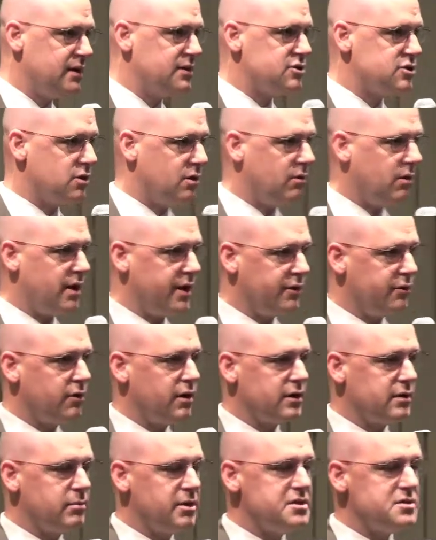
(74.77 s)
So I
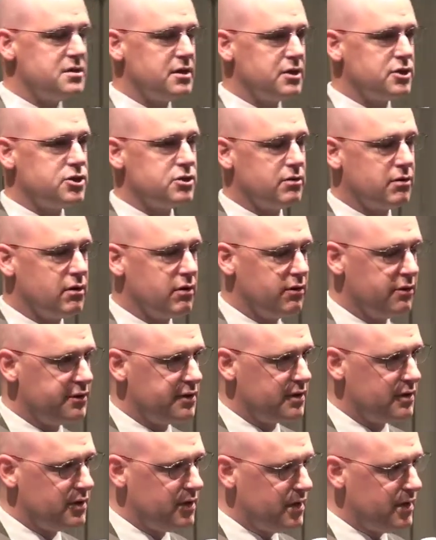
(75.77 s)
correct my
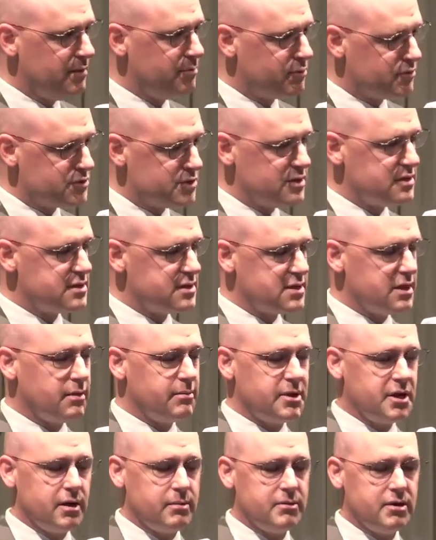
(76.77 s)
6-year-old, and he proceeds to
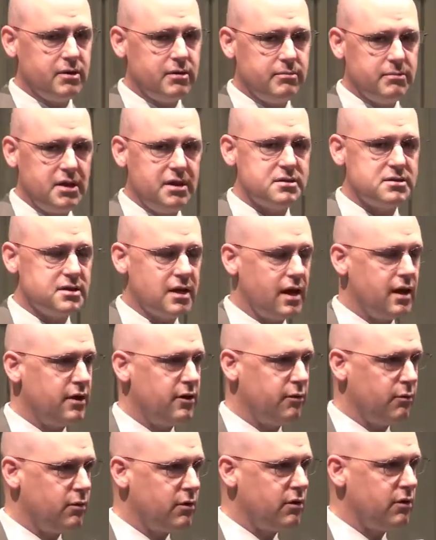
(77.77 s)
tell me I'm the meanest
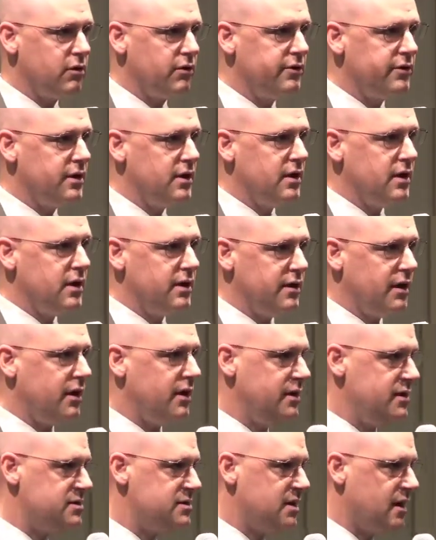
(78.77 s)
dad in the world and
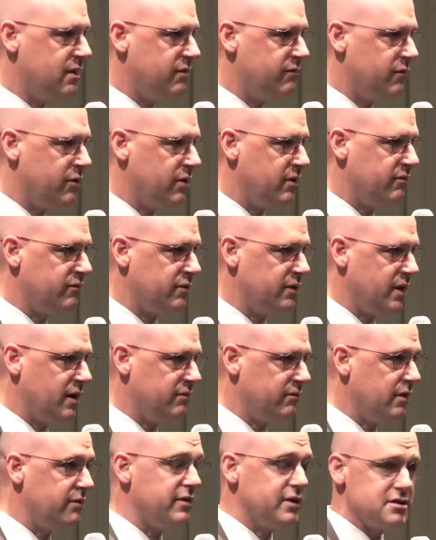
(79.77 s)
that he's now voting for
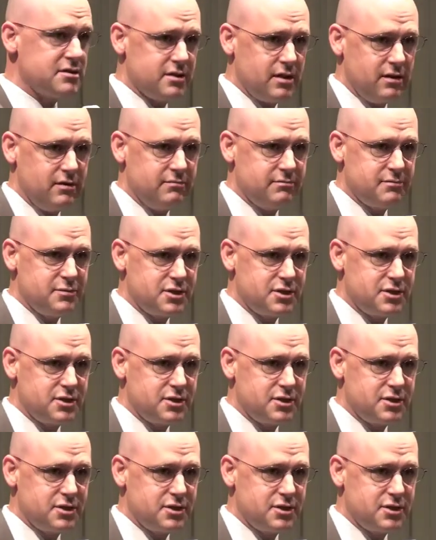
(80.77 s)
Dave Livingston.